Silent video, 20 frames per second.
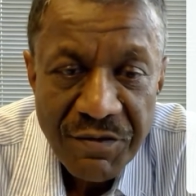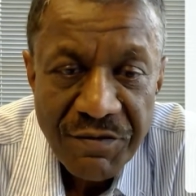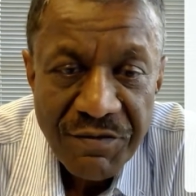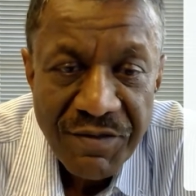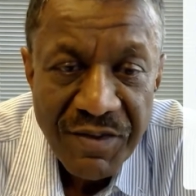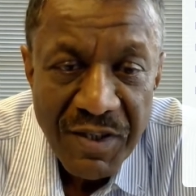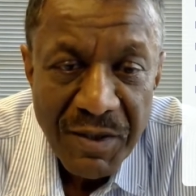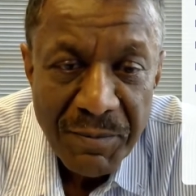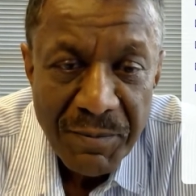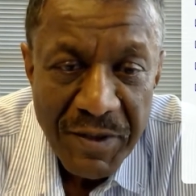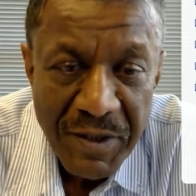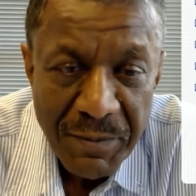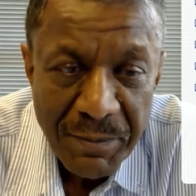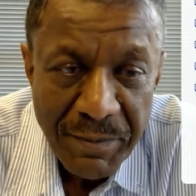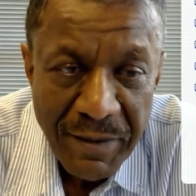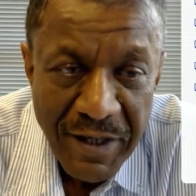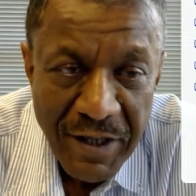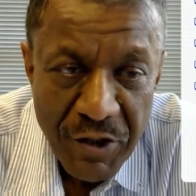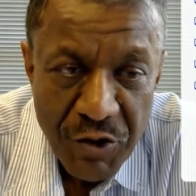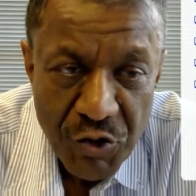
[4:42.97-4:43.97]
the film
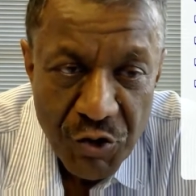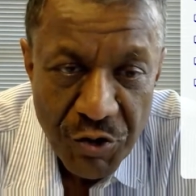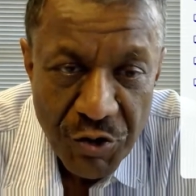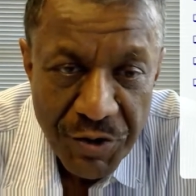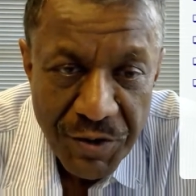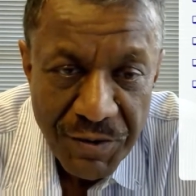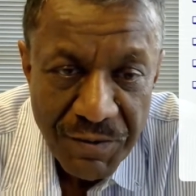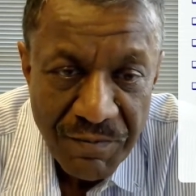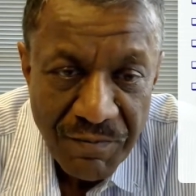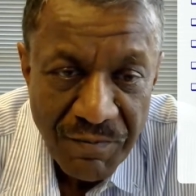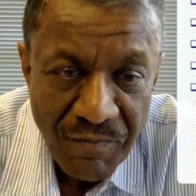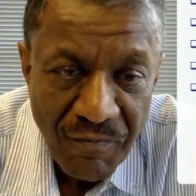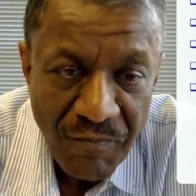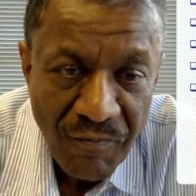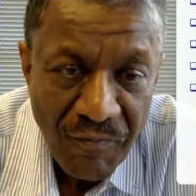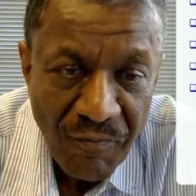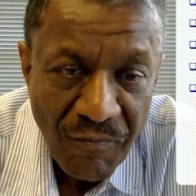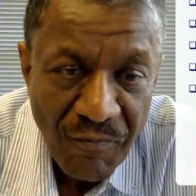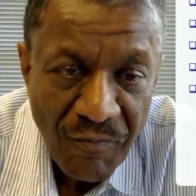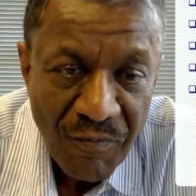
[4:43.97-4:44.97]
temperature
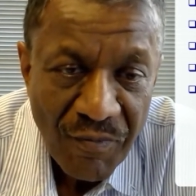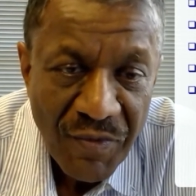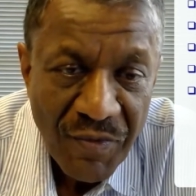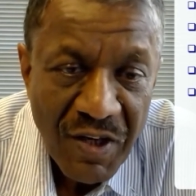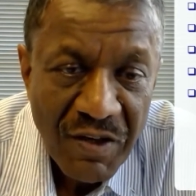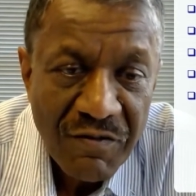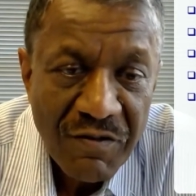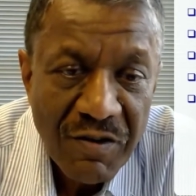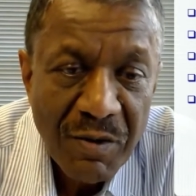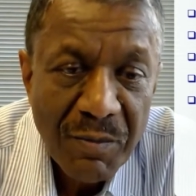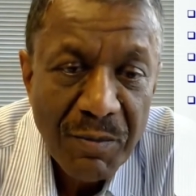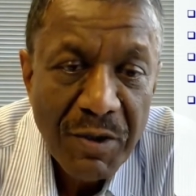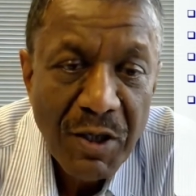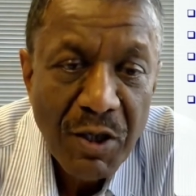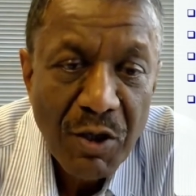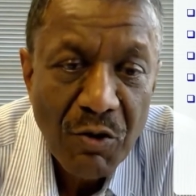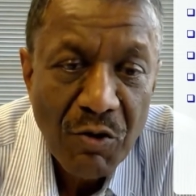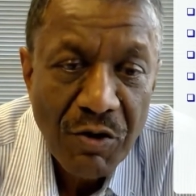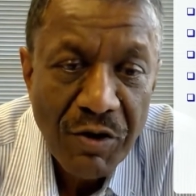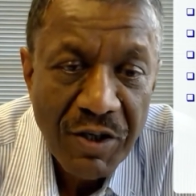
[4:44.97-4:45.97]
will be
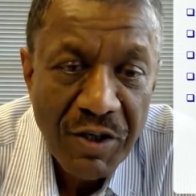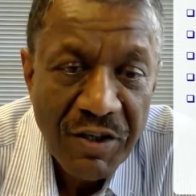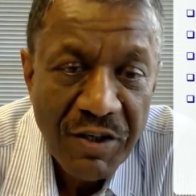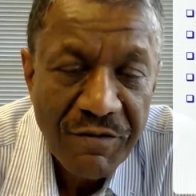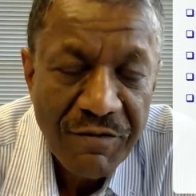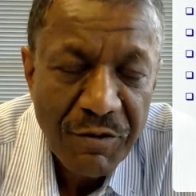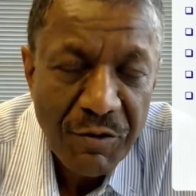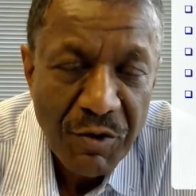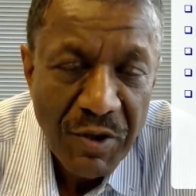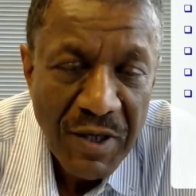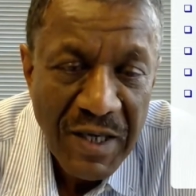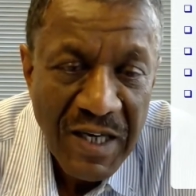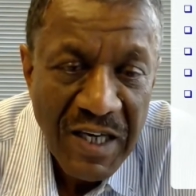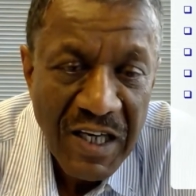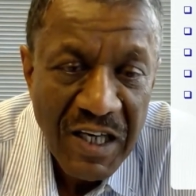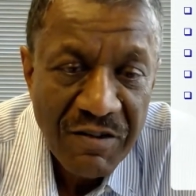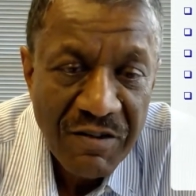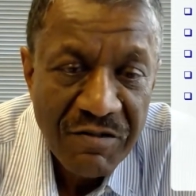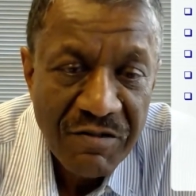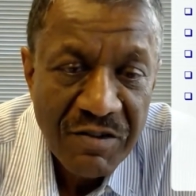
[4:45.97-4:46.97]
lower if you
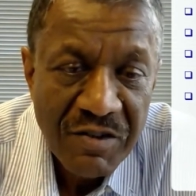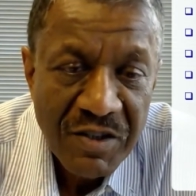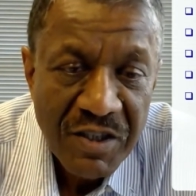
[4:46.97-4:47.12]
have